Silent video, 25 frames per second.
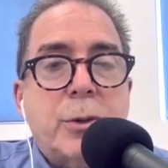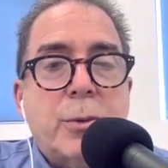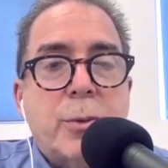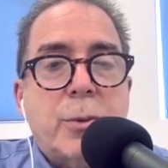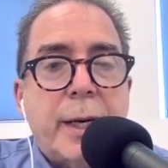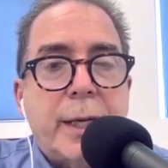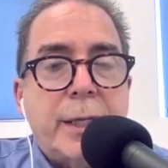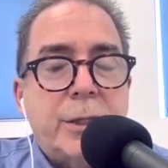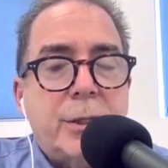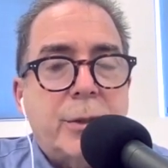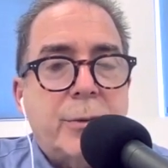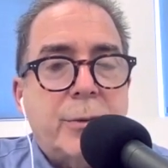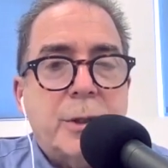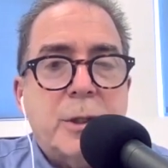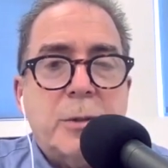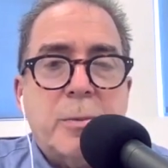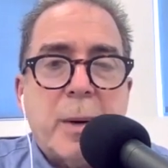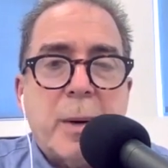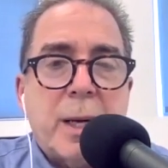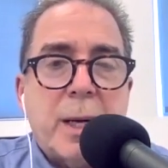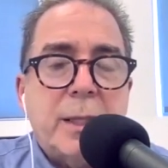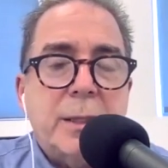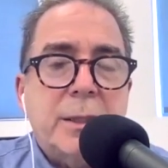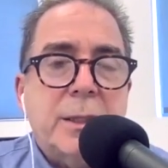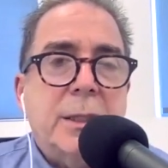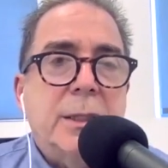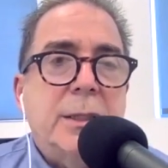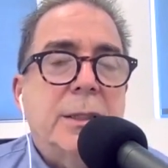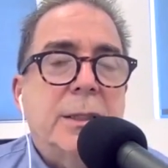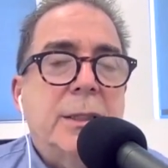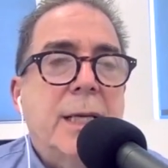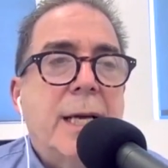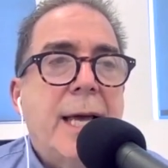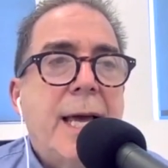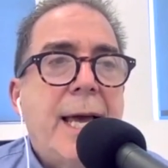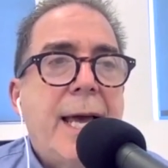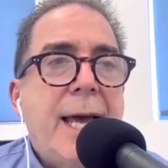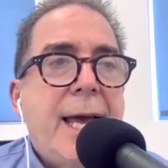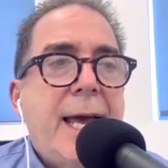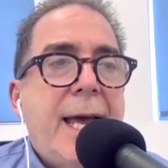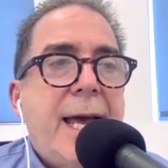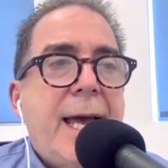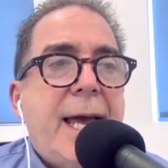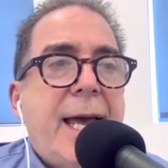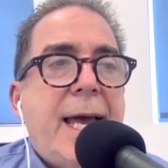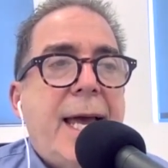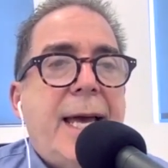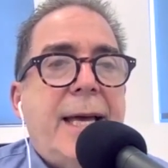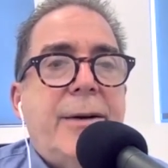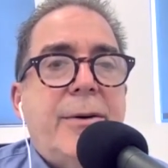range of responses.
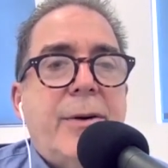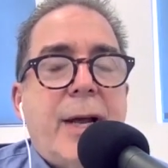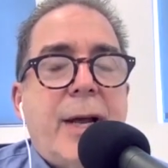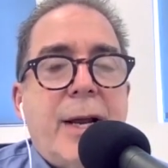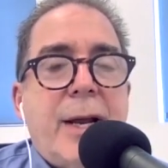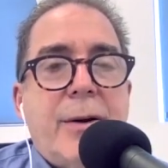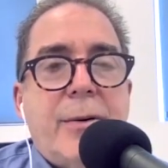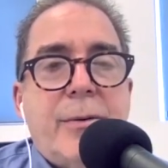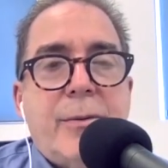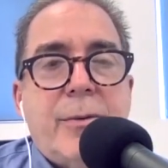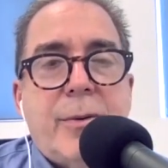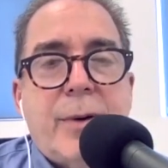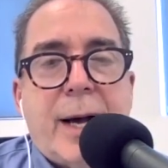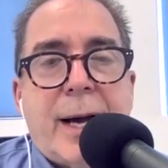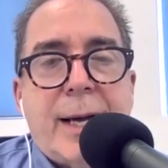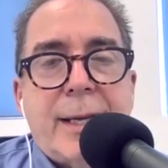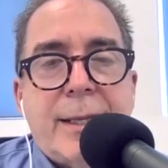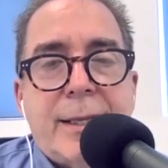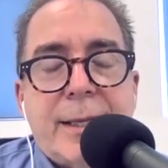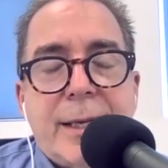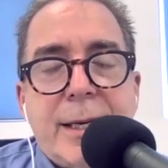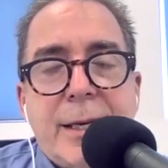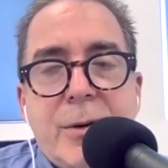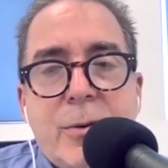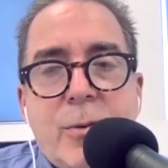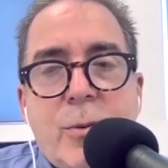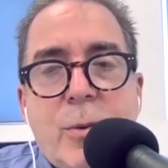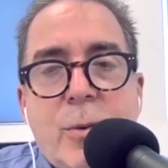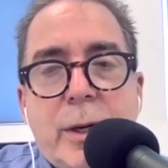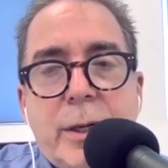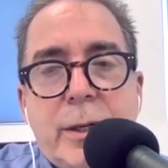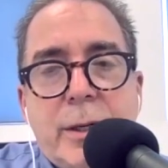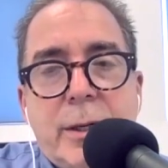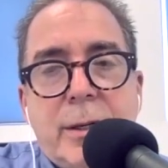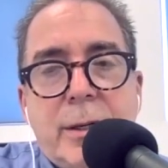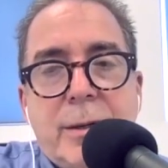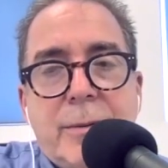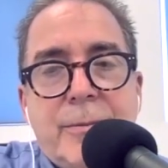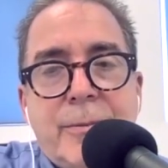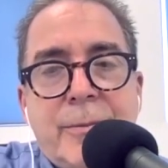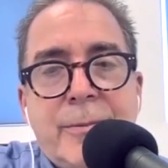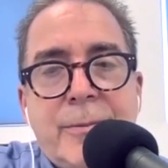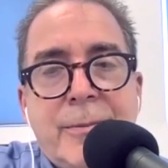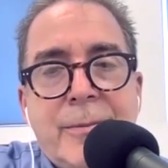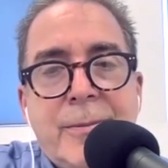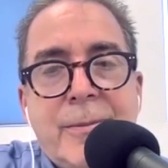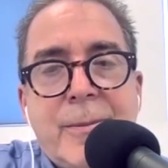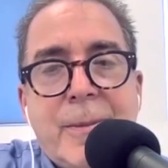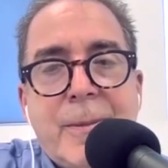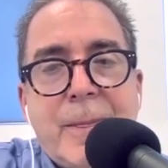And I think what
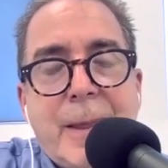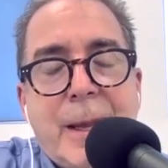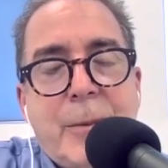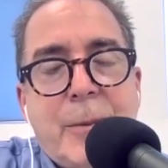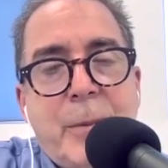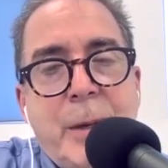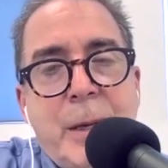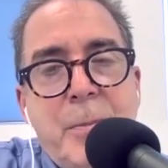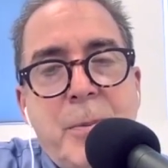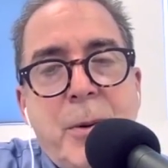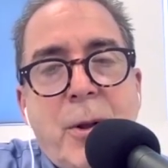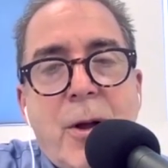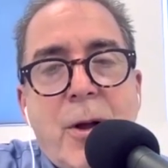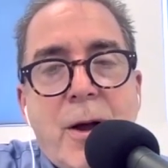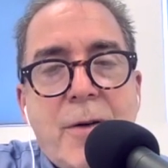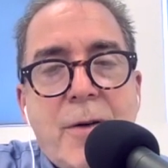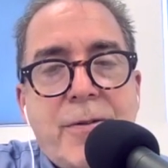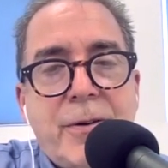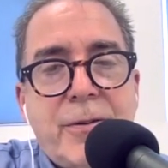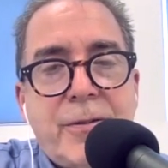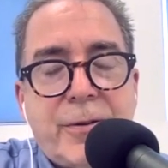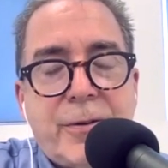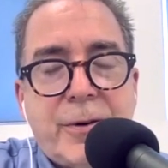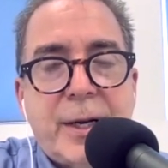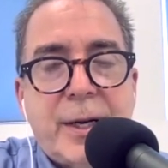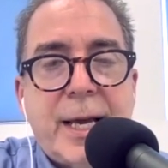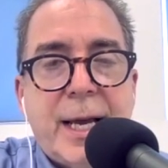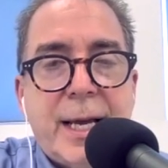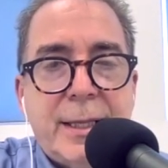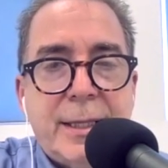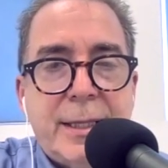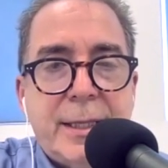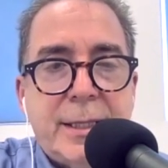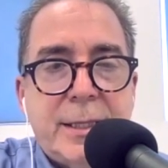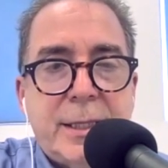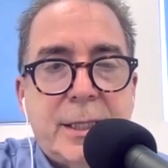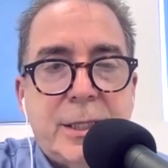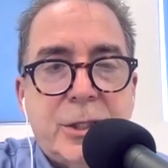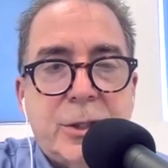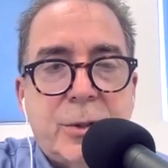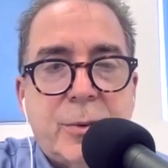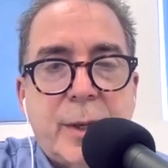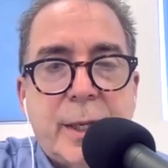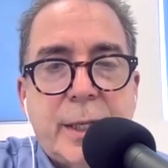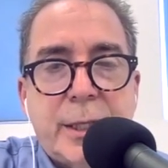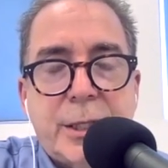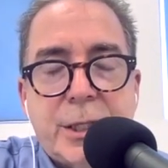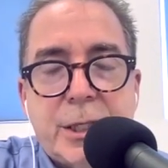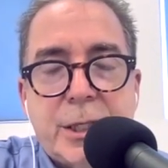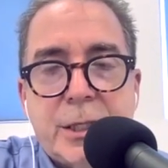people often forget in these
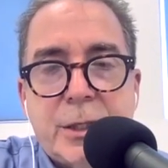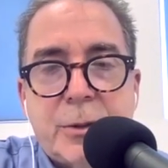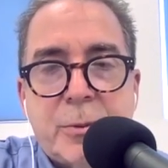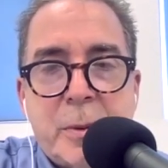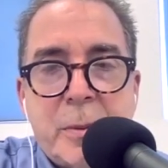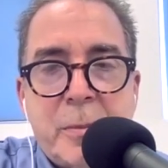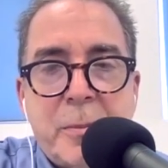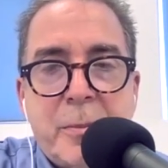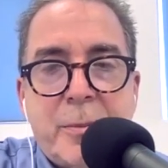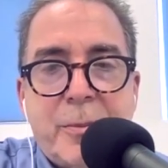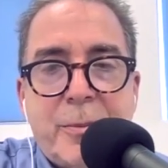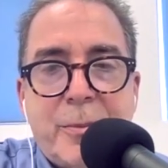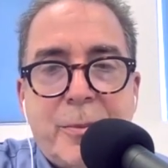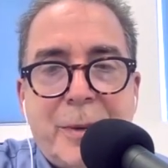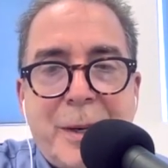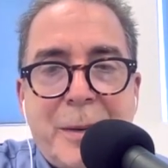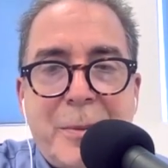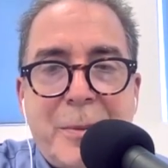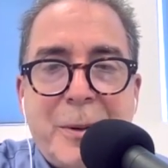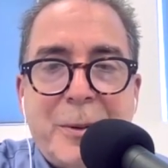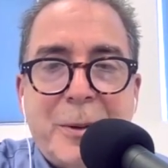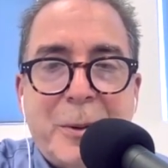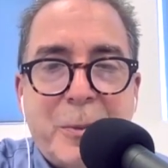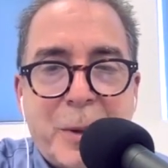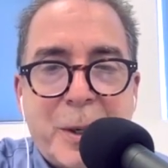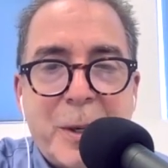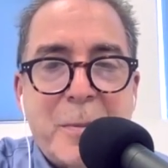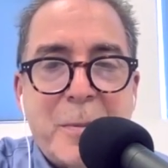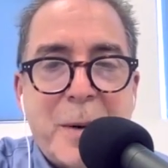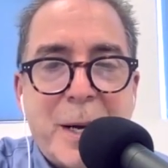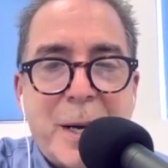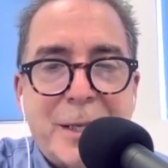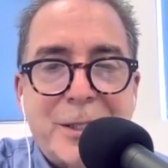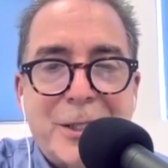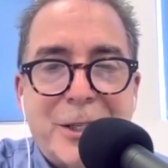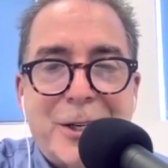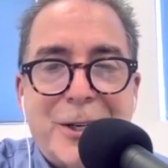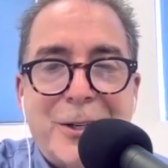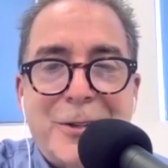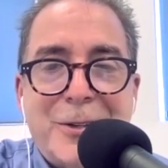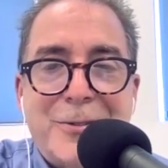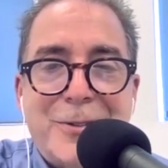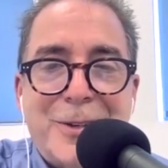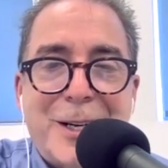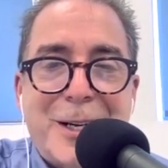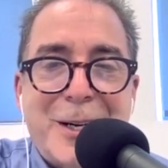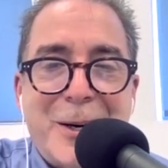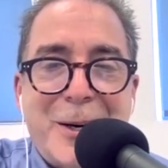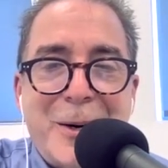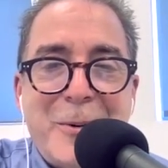situations, and we may be able to bring it back to
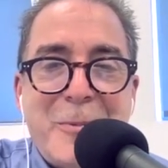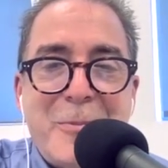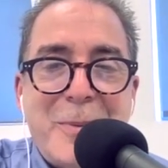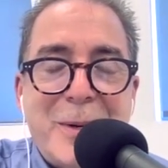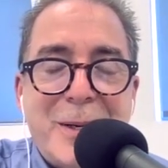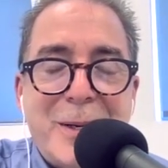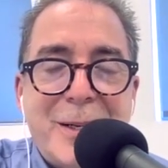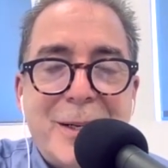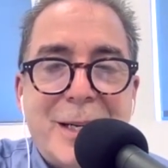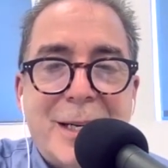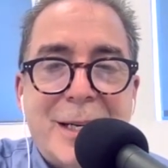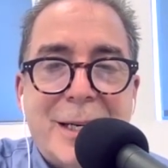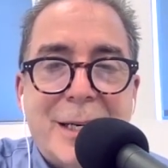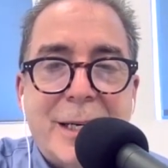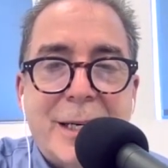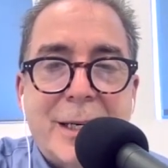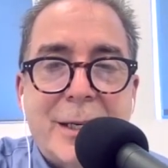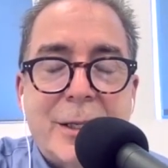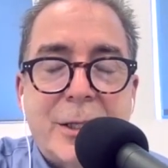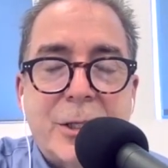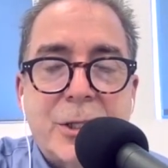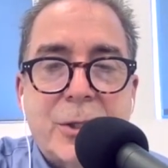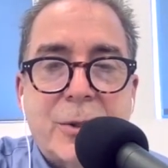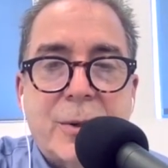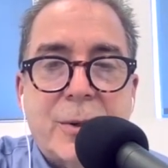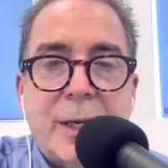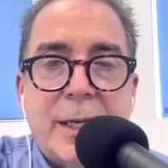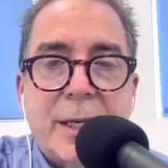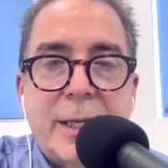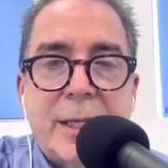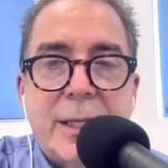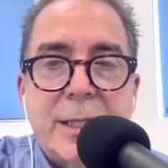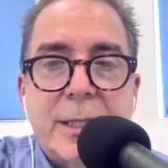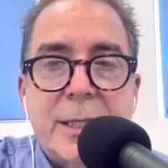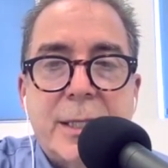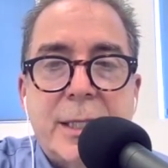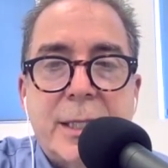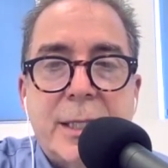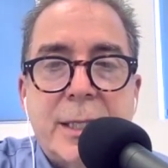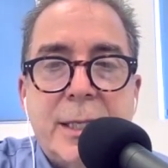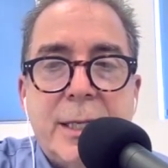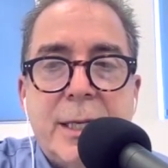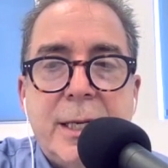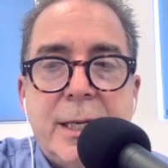COVID, I hope, and illustrate it, is that